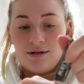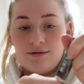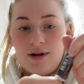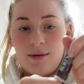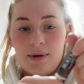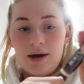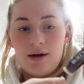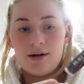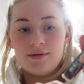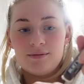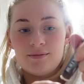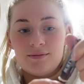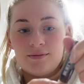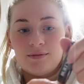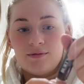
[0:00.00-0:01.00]
rub it
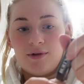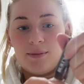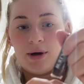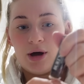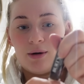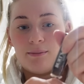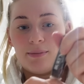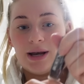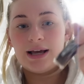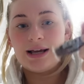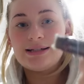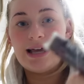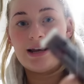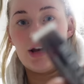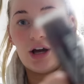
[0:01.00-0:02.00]
on. But like
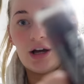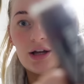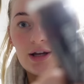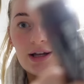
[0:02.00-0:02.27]
I said, look,